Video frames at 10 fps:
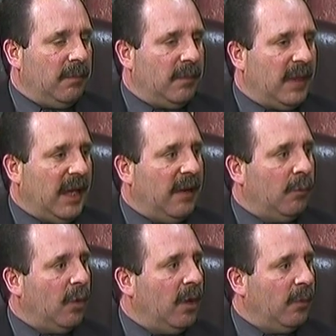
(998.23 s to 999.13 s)
they have
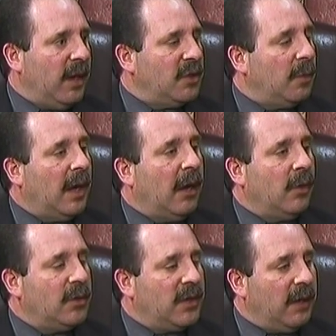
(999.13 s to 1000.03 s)
broad range of
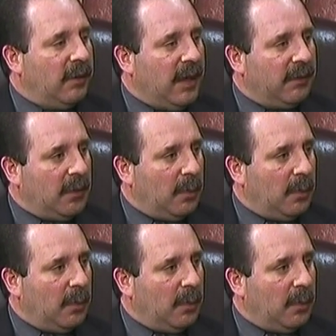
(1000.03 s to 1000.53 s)
powers. They don't have to